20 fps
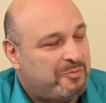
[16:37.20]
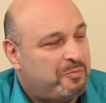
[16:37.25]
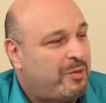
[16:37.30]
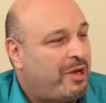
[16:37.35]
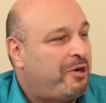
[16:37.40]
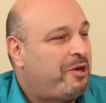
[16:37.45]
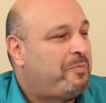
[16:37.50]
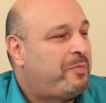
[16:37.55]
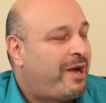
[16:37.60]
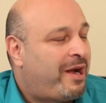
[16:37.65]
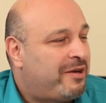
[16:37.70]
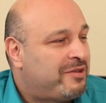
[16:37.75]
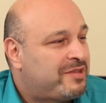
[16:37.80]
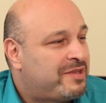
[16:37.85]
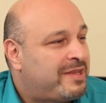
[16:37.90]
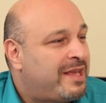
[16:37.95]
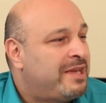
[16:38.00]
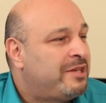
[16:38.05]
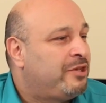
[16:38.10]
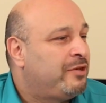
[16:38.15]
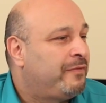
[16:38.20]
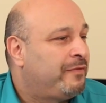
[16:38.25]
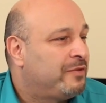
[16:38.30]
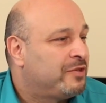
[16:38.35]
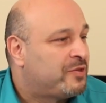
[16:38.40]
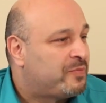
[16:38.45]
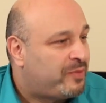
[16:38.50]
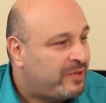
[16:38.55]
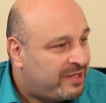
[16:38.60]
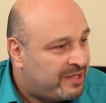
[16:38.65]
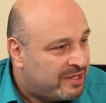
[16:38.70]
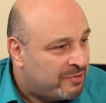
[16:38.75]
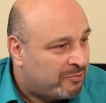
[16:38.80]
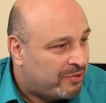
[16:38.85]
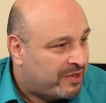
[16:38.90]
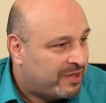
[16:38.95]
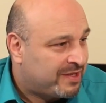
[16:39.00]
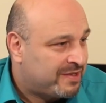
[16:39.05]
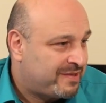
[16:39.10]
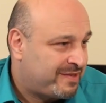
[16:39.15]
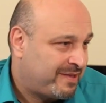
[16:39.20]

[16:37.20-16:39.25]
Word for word: Mary Parras, thank you for speaking with us